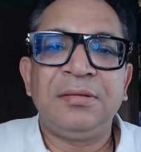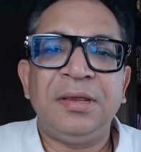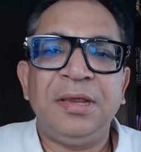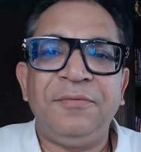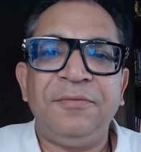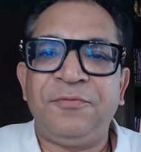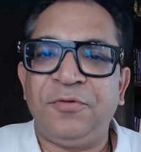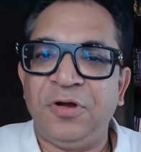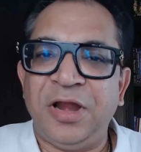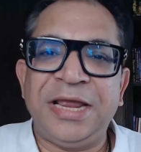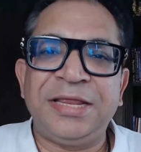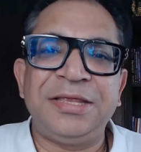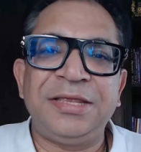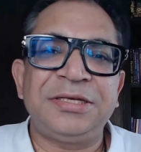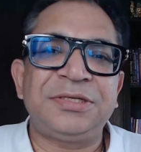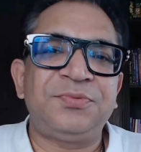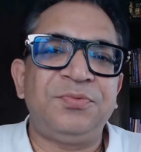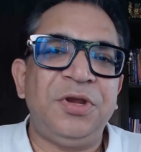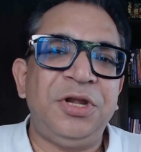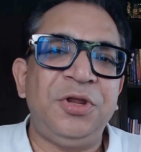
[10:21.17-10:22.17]
If you like
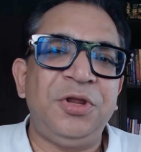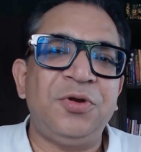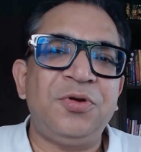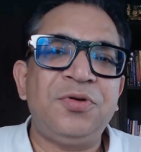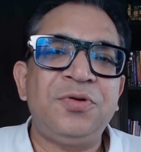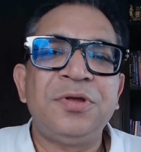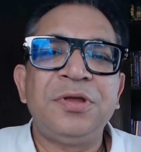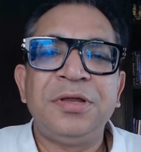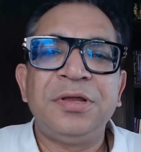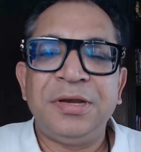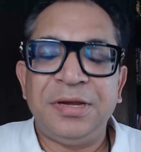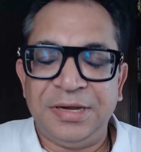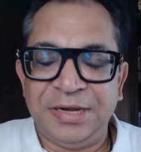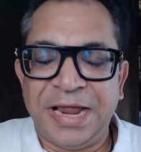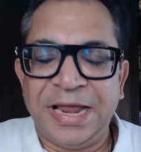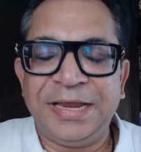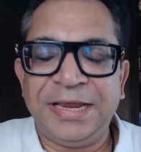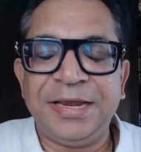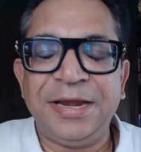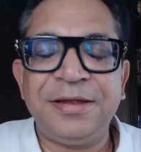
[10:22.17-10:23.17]
this video,
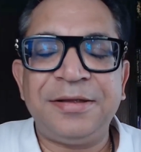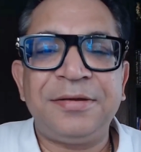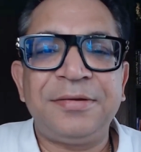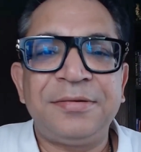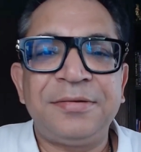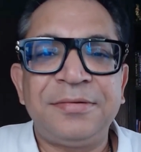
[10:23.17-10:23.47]
like it,